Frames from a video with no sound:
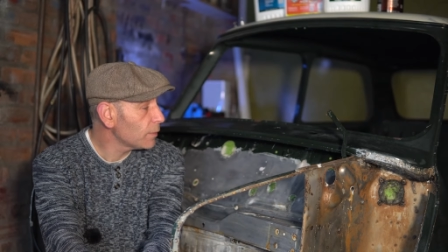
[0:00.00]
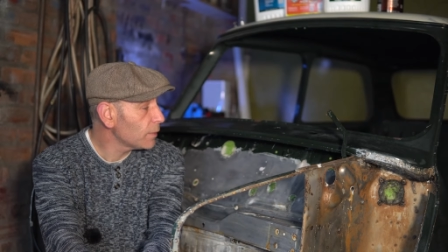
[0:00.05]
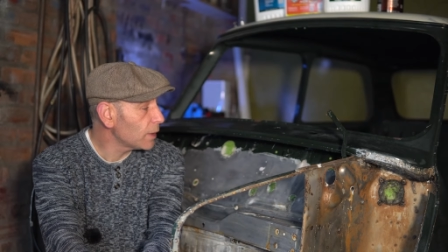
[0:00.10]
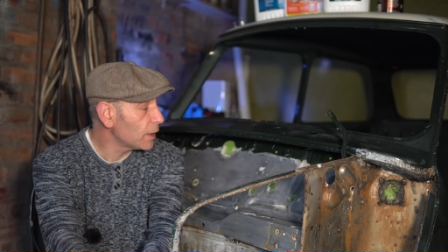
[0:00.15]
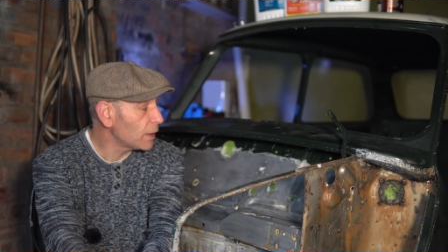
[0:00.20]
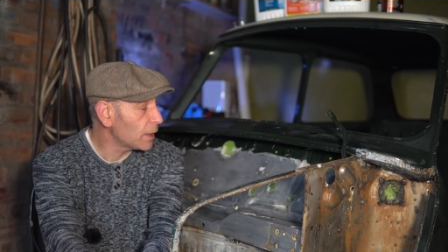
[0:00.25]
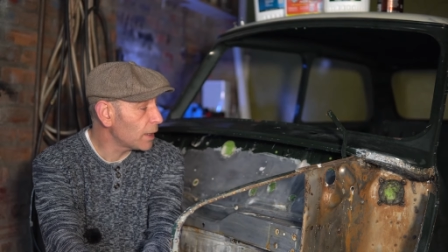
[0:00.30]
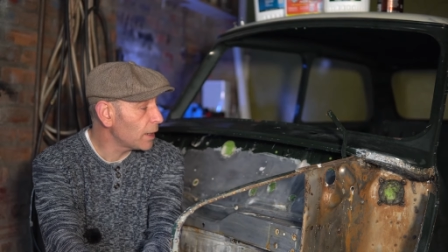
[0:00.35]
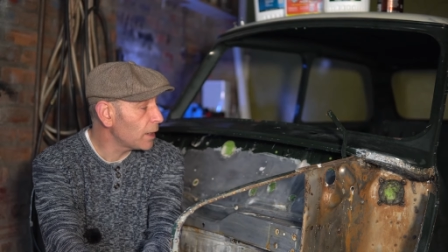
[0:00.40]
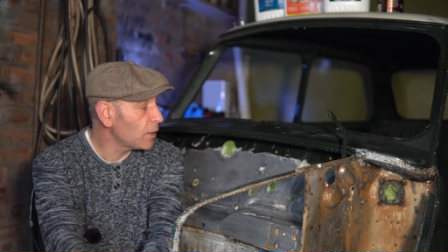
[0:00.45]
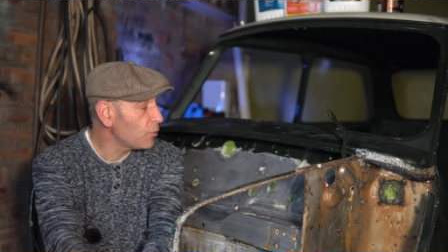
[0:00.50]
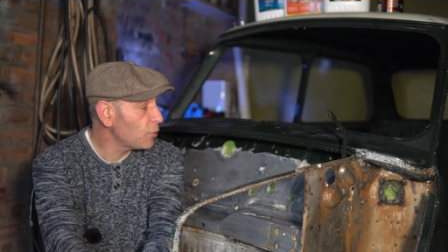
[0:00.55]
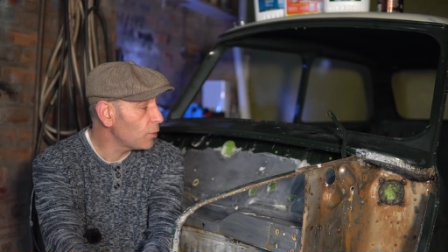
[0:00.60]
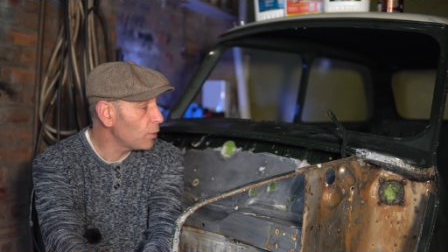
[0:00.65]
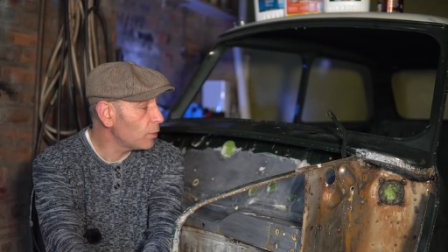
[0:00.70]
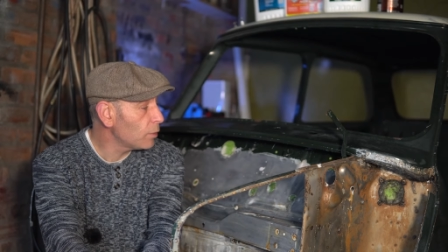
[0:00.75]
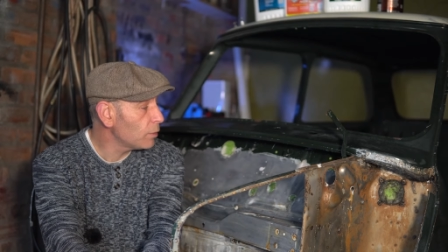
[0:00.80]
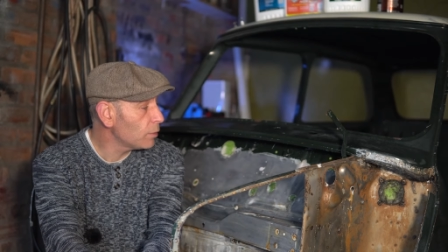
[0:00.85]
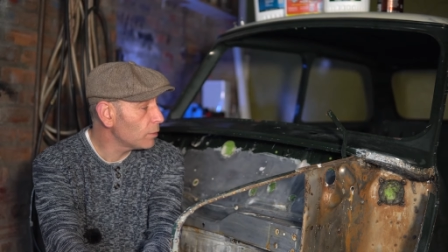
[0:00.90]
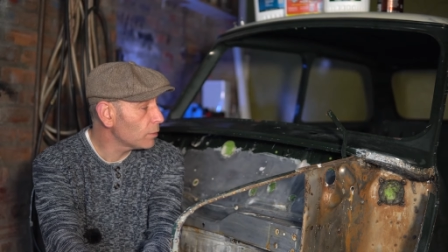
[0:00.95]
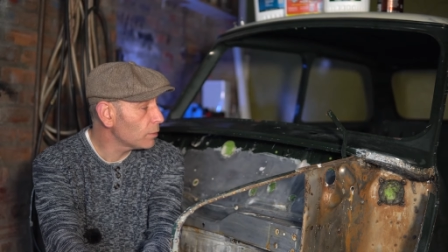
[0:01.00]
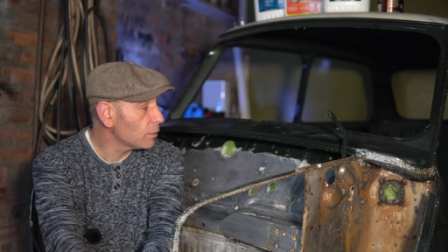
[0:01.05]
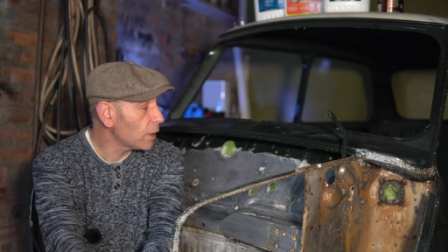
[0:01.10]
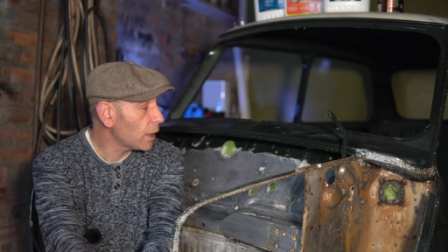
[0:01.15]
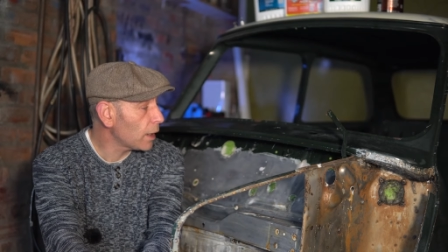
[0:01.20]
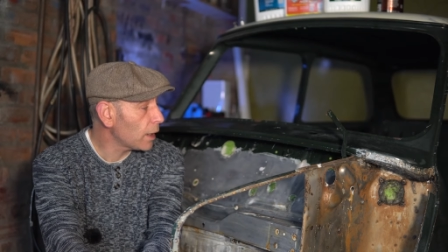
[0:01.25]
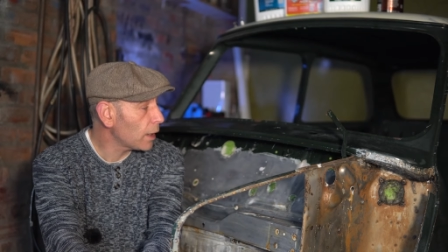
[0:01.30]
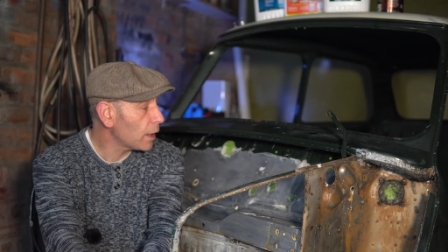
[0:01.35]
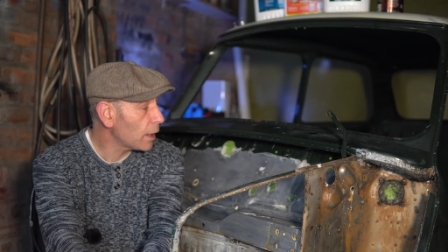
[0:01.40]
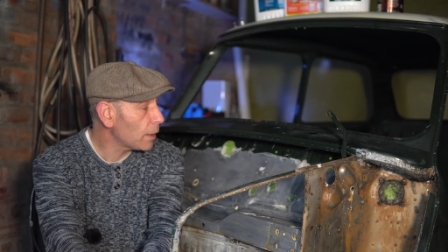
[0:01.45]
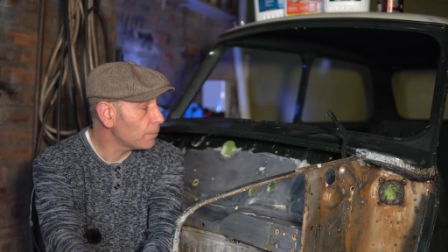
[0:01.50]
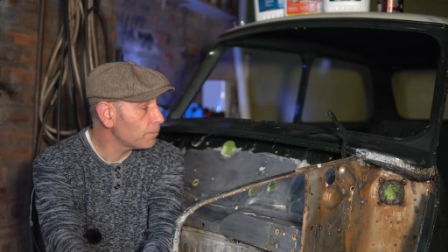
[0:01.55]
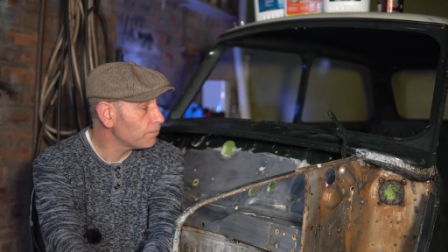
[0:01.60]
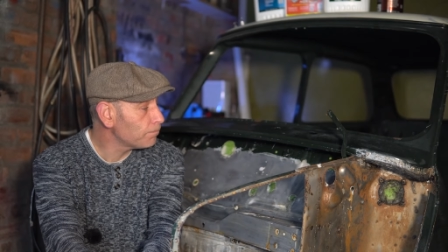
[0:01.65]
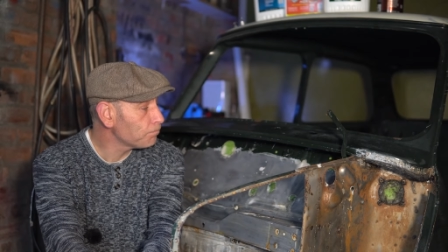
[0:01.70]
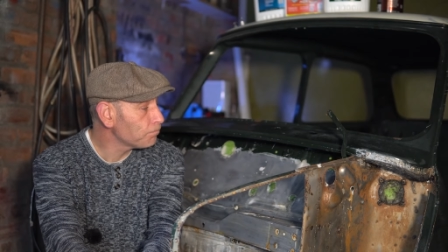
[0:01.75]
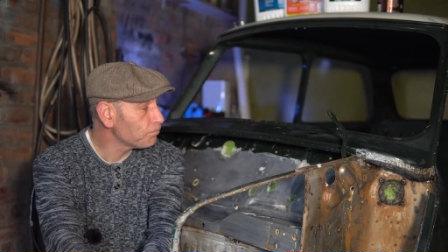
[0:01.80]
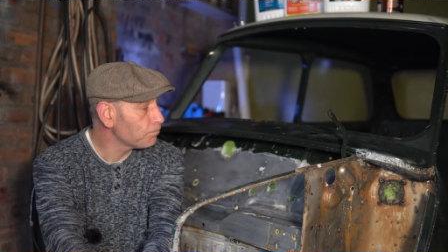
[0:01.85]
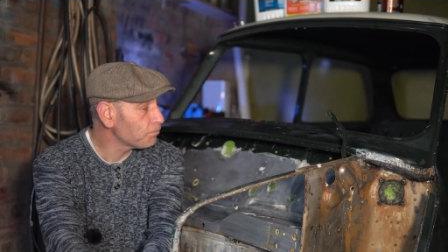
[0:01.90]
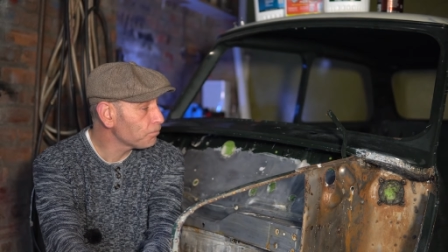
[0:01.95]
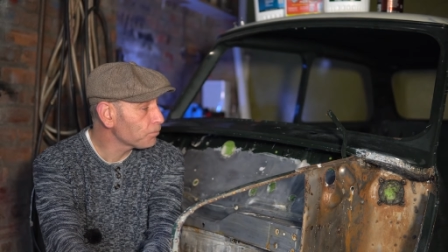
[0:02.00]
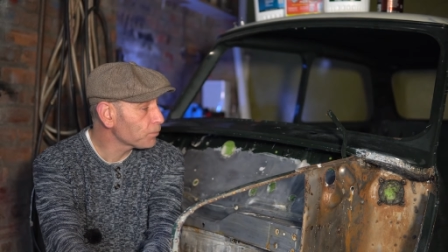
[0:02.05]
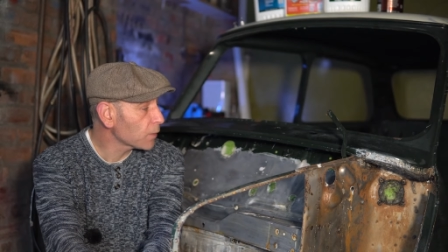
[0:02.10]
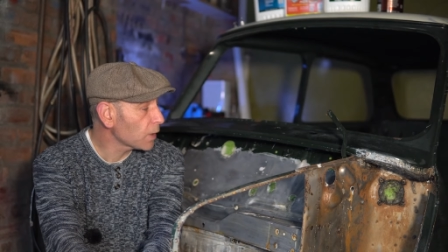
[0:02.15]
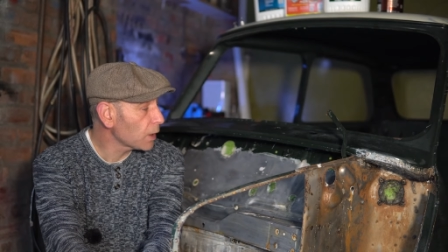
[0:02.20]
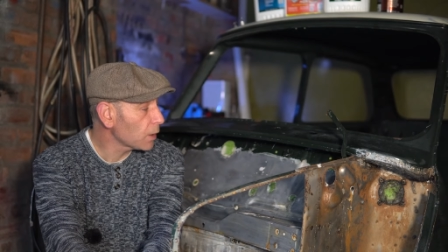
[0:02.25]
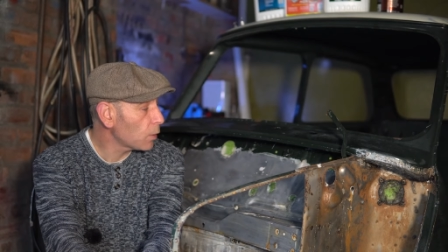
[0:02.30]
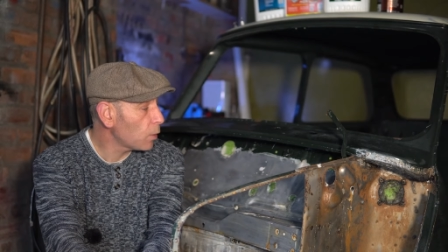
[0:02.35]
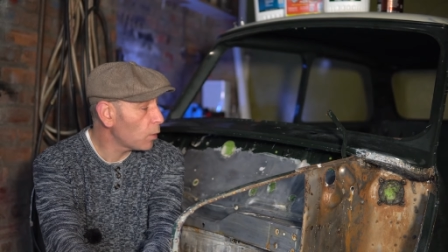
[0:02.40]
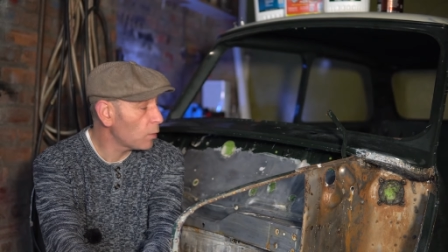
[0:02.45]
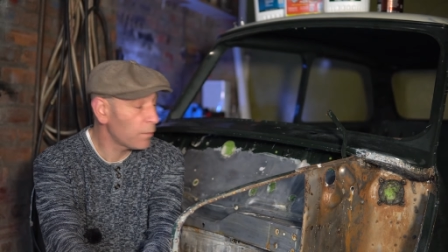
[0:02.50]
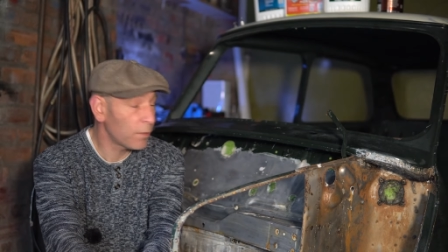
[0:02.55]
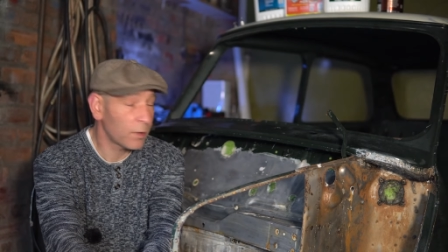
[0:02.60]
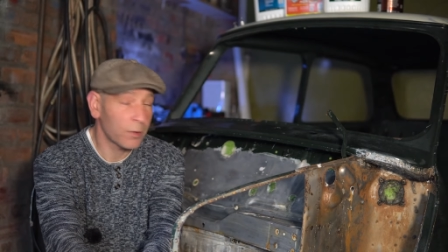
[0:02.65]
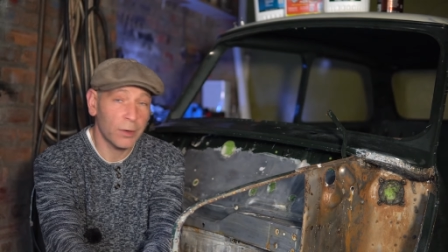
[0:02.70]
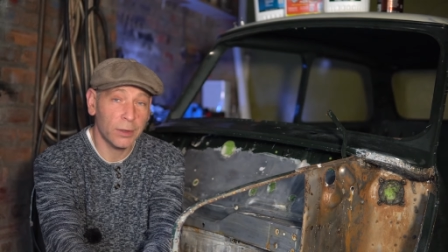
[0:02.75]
the dinitrol conver